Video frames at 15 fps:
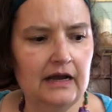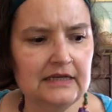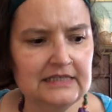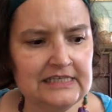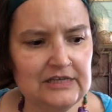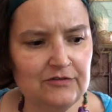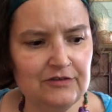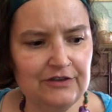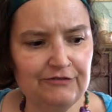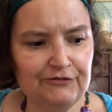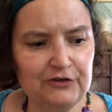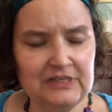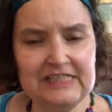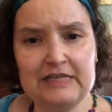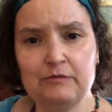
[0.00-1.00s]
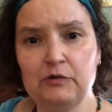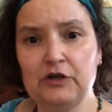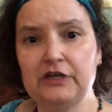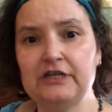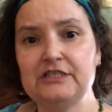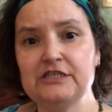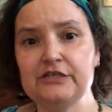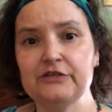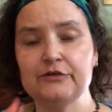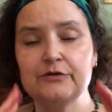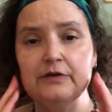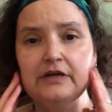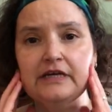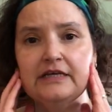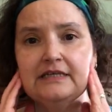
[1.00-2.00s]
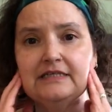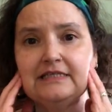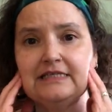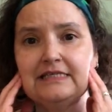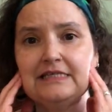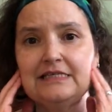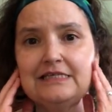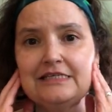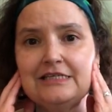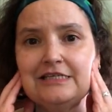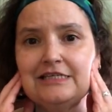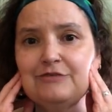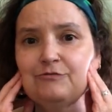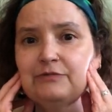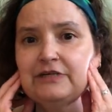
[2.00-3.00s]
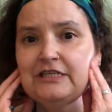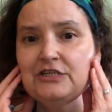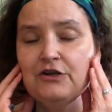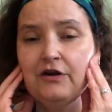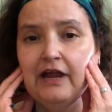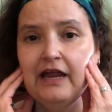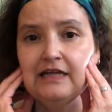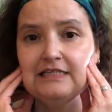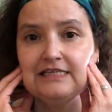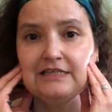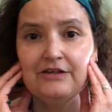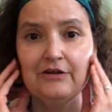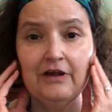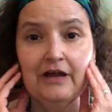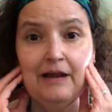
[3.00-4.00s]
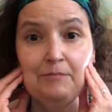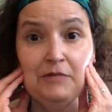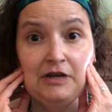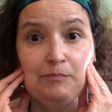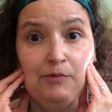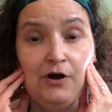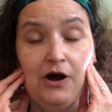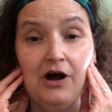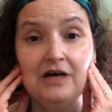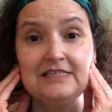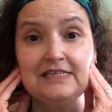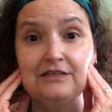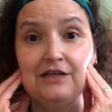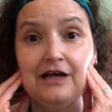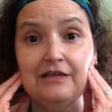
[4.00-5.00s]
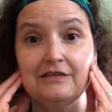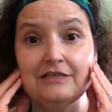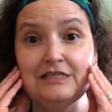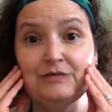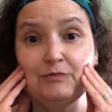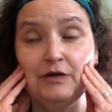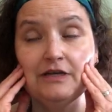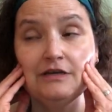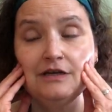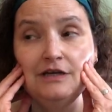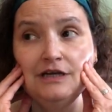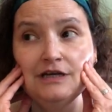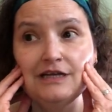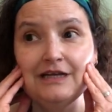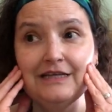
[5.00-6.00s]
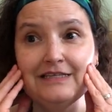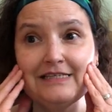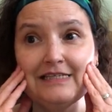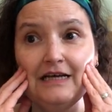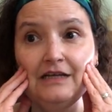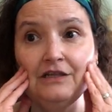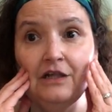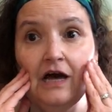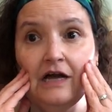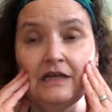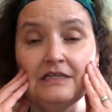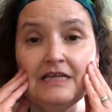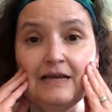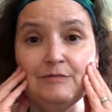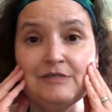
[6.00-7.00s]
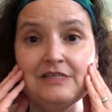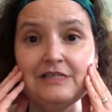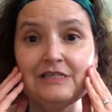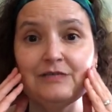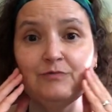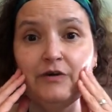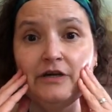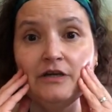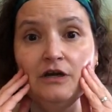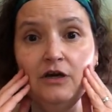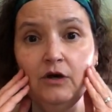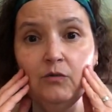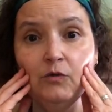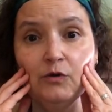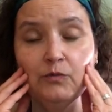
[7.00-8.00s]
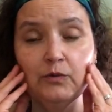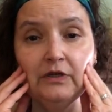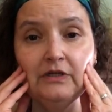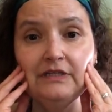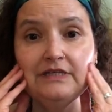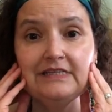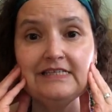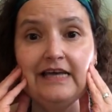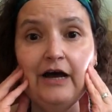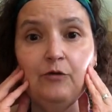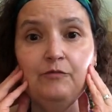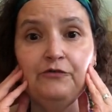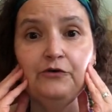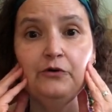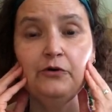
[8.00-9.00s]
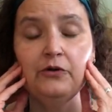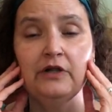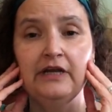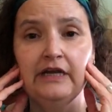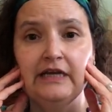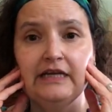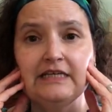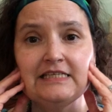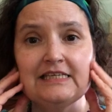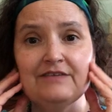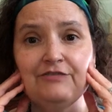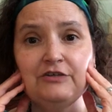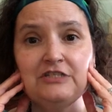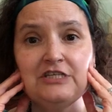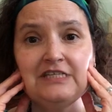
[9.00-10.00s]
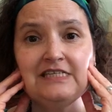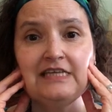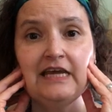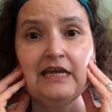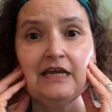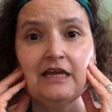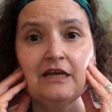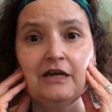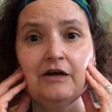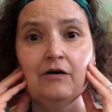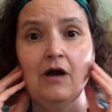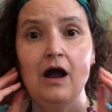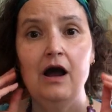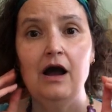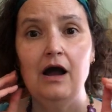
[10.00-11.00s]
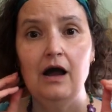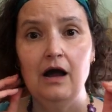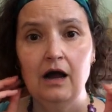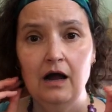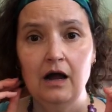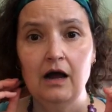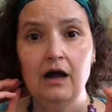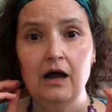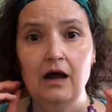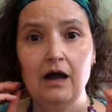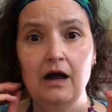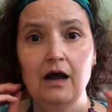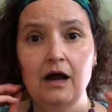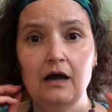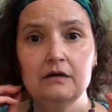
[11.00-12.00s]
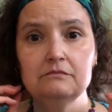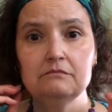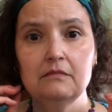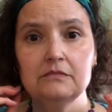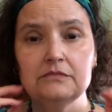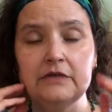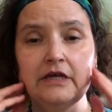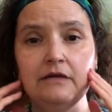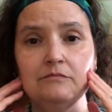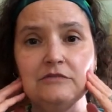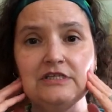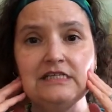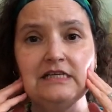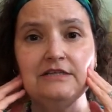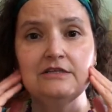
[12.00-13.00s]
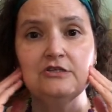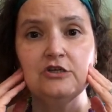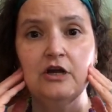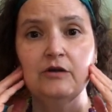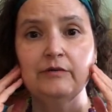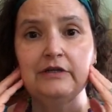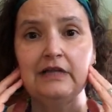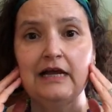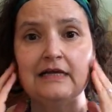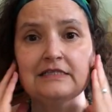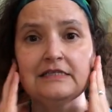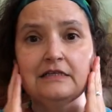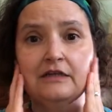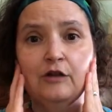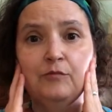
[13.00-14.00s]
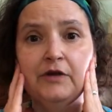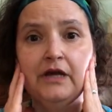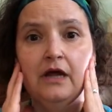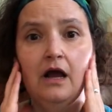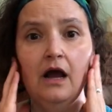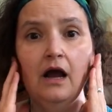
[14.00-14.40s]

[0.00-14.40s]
So the first thing we're gonna do is just reach our hands in there, and I'm gonna pause a lot in this one because a lot of times in this one, what really is helpful is if you just take and go, ah. Yep, just let the jaw relax a little bit.